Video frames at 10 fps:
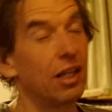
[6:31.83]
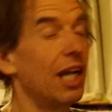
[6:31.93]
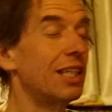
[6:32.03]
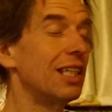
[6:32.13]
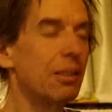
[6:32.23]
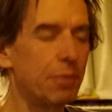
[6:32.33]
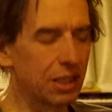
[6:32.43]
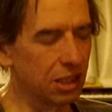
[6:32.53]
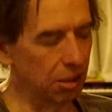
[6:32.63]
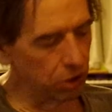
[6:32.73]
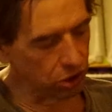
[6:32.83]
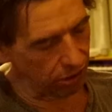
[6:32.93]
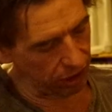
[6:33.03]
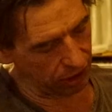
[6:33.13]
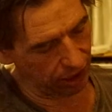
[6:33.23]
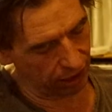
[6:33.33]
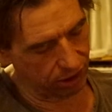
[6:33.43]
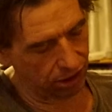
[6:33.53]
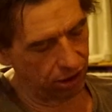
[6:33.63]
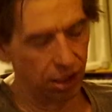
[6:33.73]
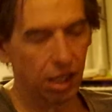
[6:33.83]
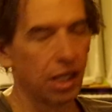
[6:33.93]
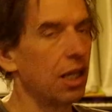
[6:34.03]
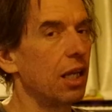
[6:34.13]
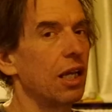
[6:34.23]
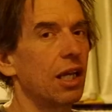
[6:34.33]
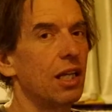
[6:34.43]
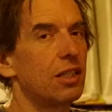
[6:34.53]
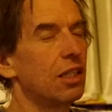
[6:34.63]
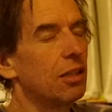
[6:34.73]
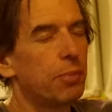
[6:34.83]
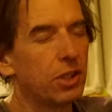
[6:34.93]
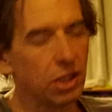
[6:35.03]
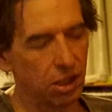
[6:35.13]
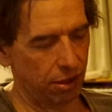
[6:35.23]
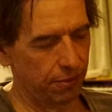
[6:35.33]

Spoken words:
It's in the Byzantine majority text. It's in the Peshitta.